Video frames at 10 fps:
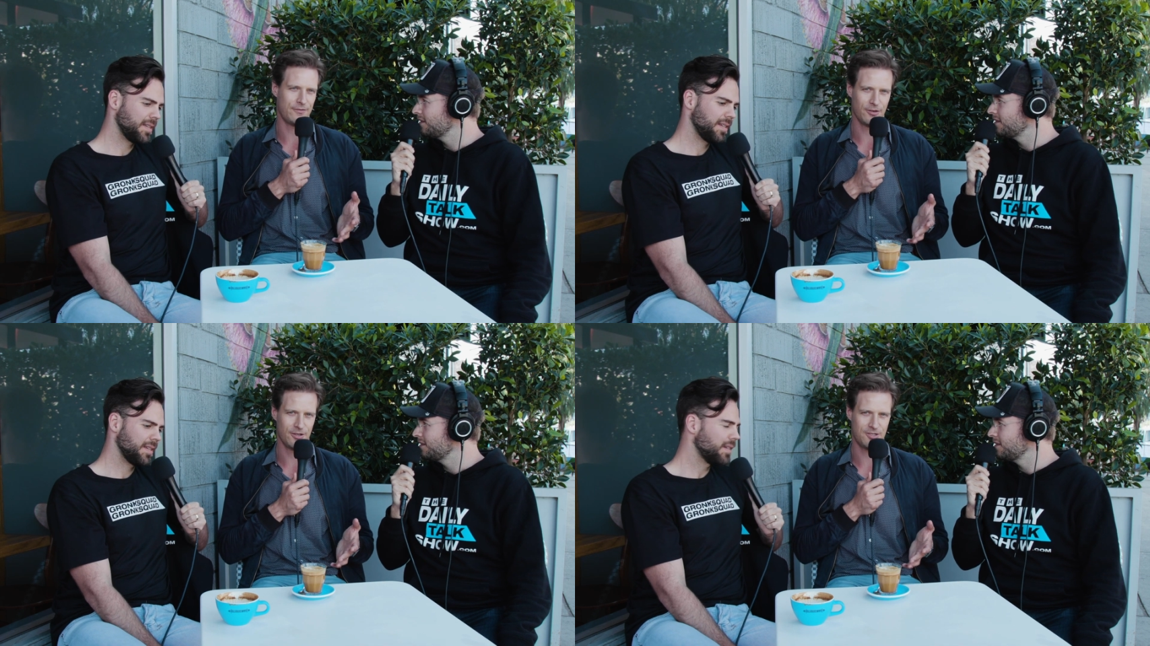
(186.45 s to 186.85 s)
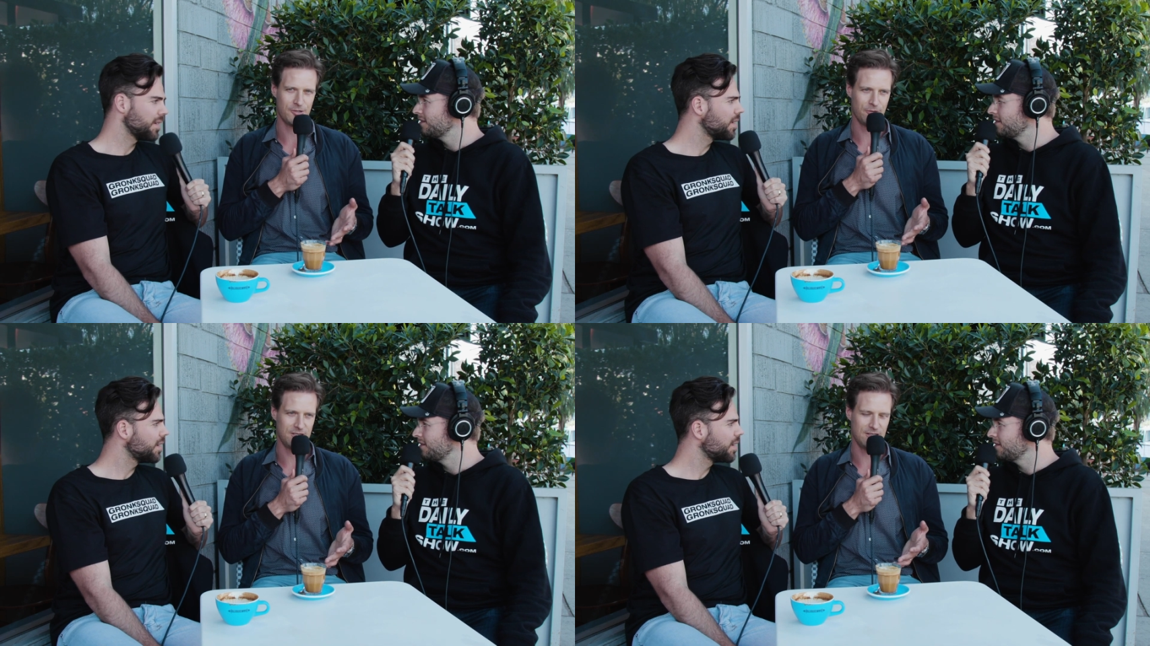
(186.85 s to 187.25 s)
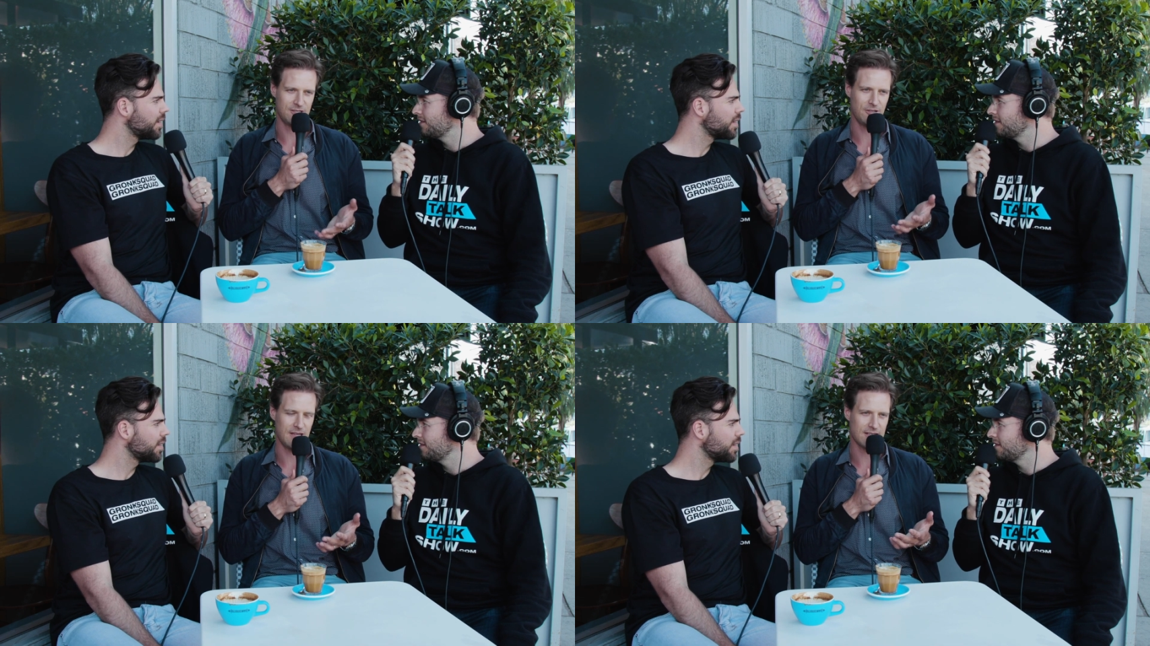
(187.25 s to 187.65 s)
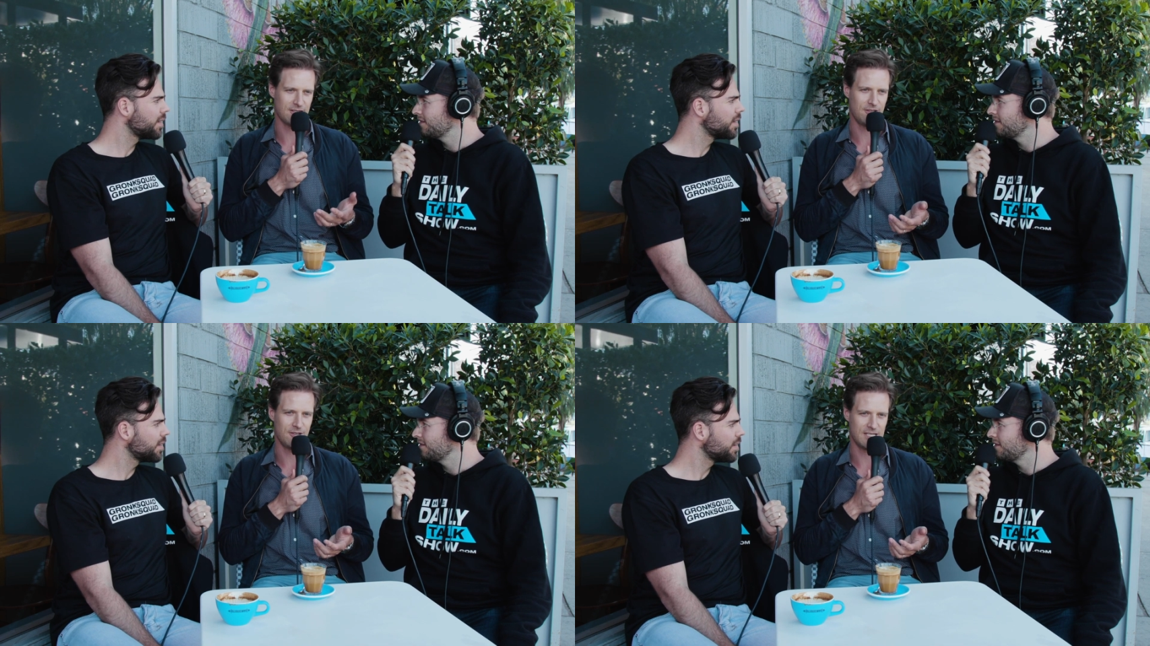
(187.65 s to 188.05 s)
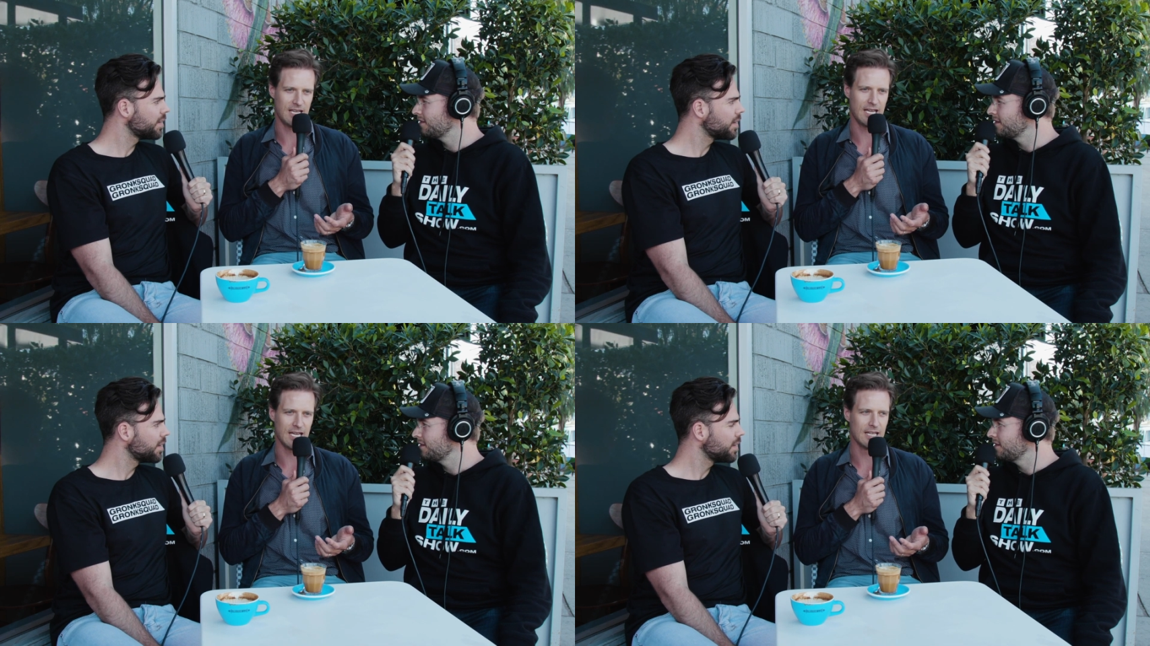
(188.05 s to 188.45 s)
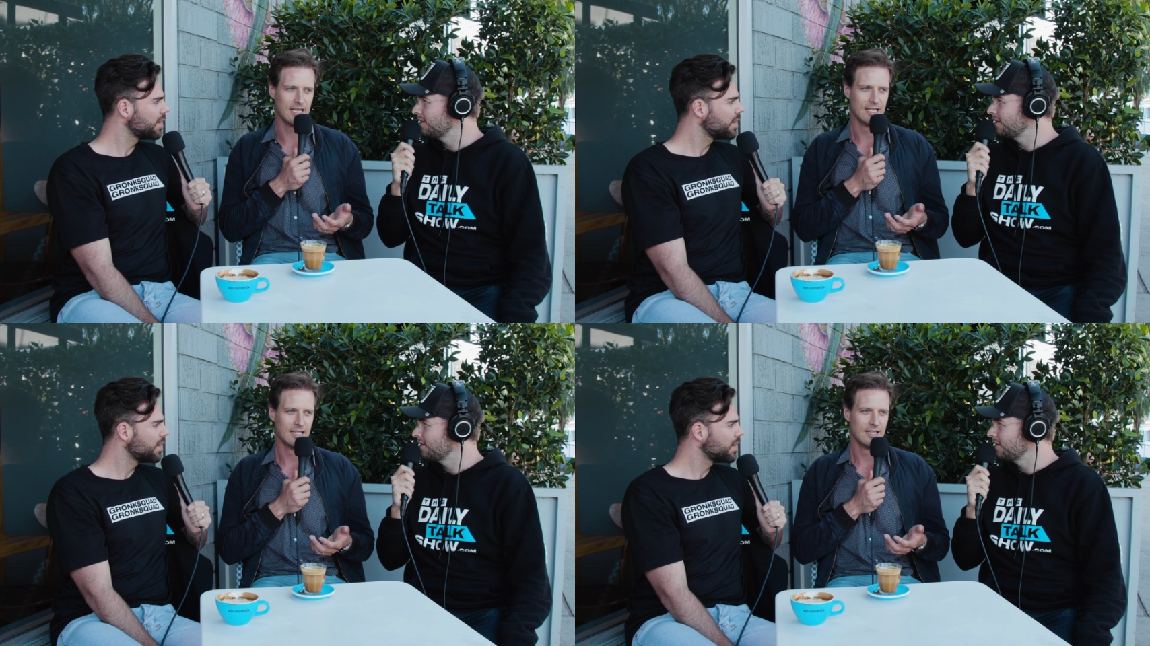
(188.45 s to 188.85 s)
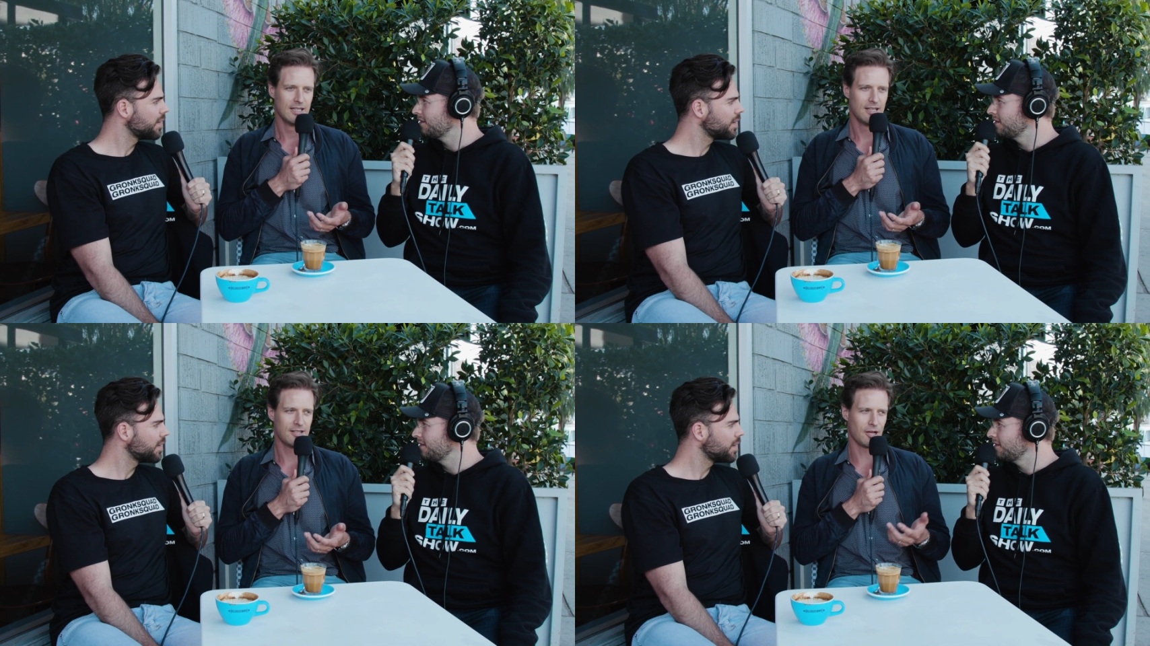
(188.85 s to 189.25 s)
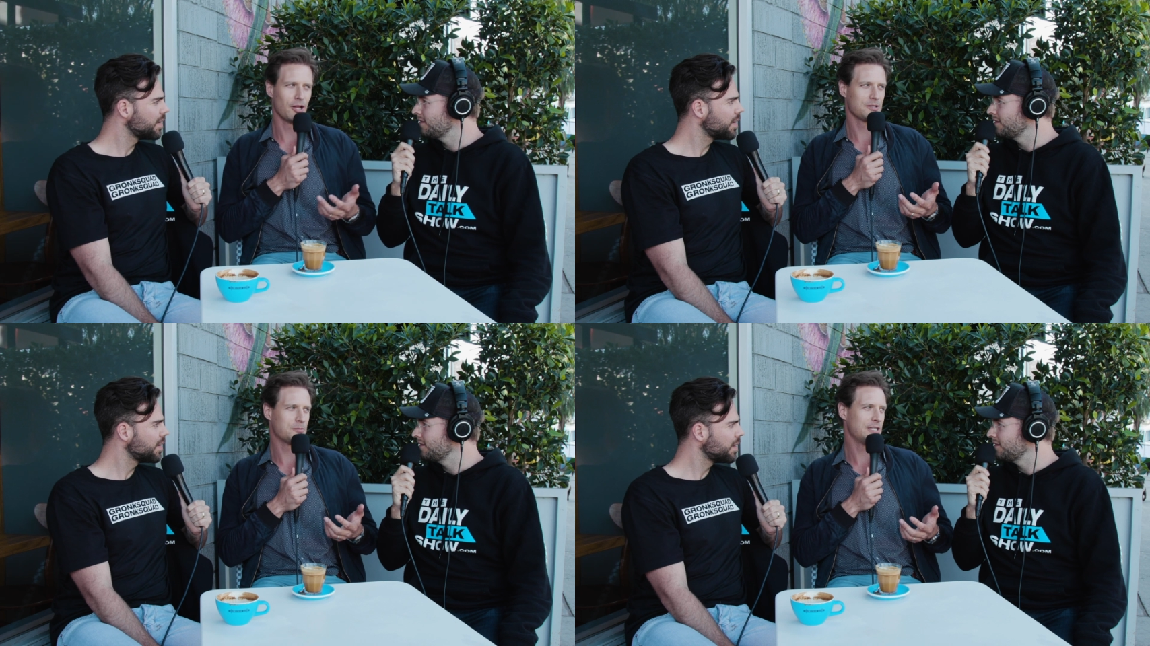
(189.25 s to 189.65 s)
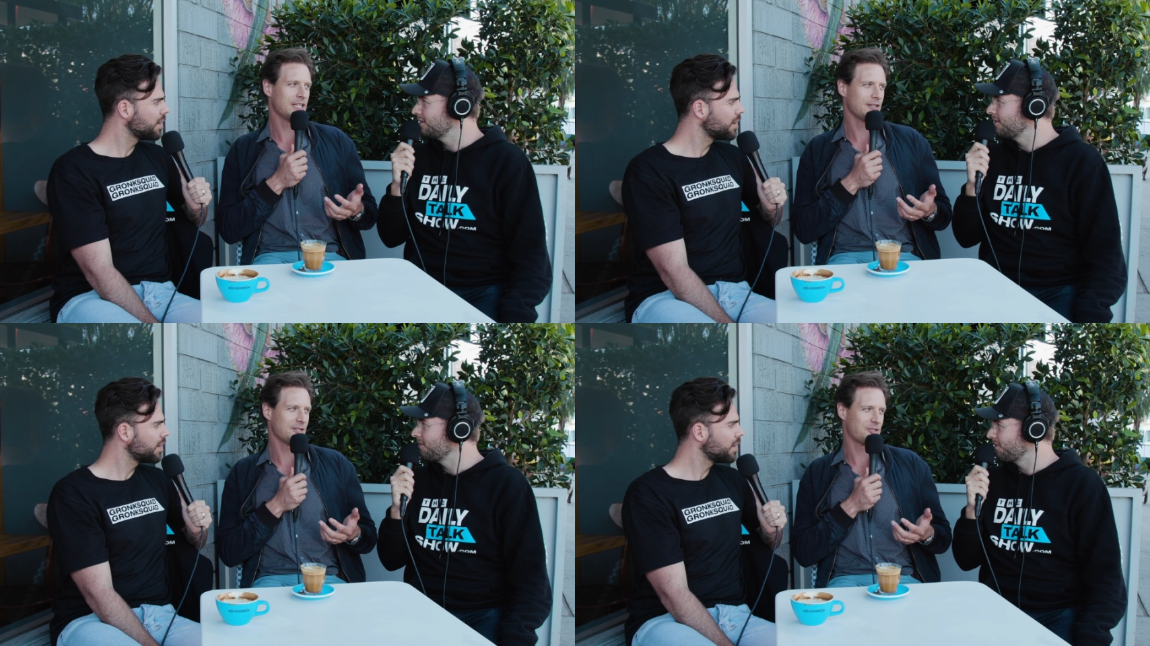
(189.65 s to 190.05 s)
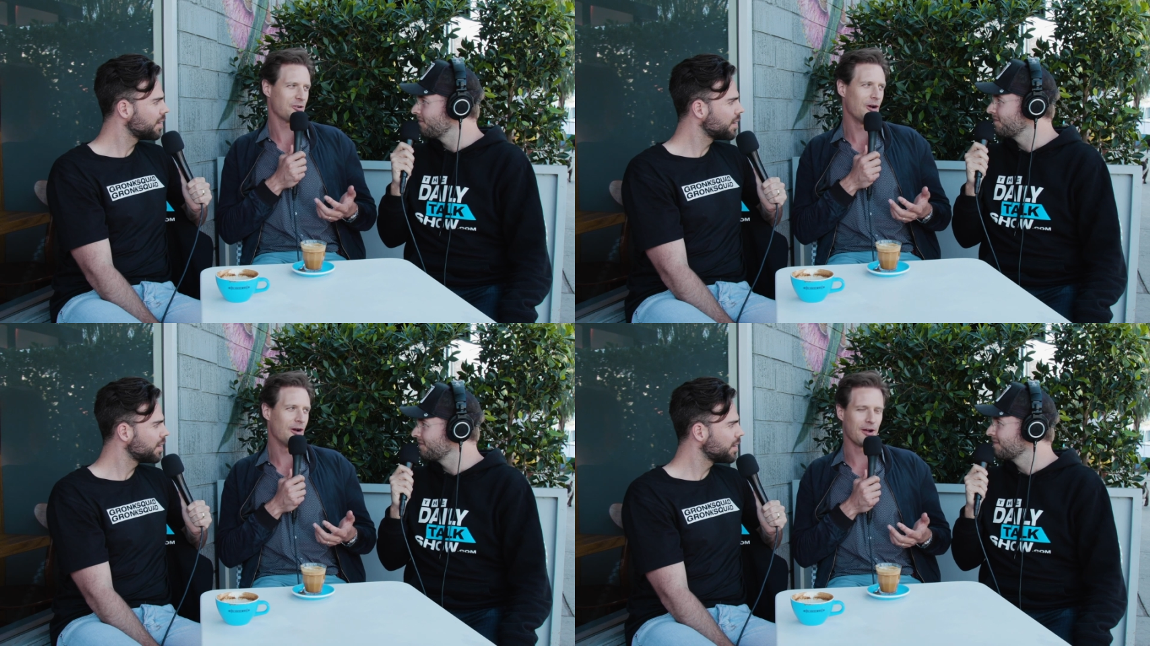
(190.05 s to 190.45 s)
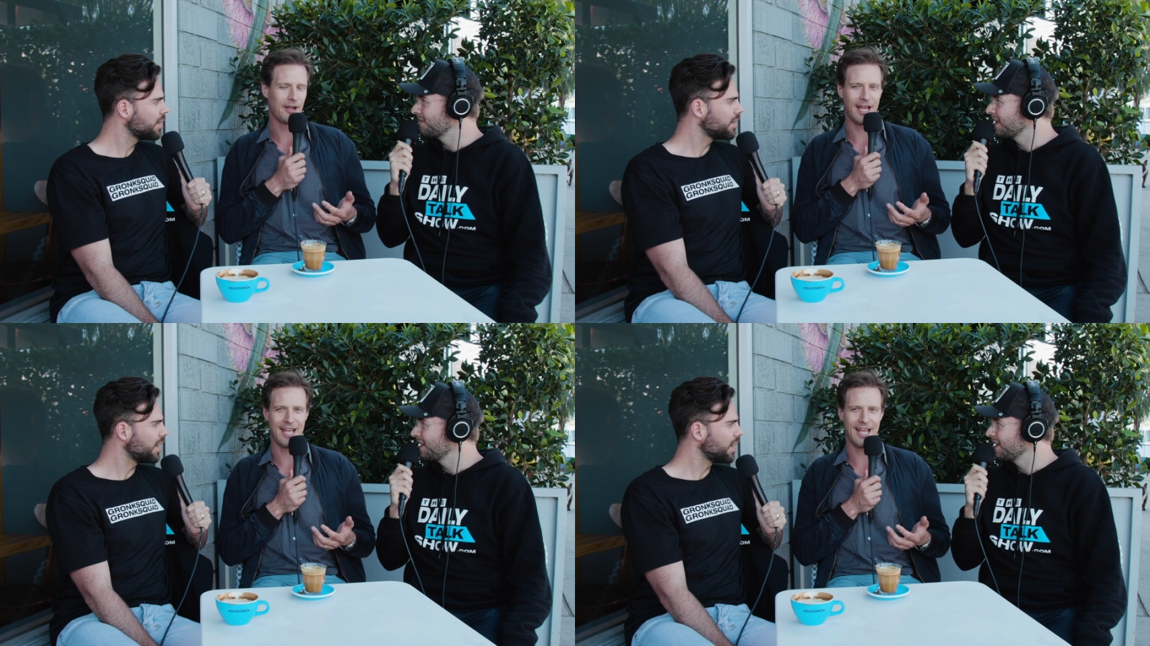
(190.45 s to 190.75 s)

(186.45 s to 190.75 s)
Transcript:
Speaker 1: our first store was in 2013. The dollar was particularly strong, yeah.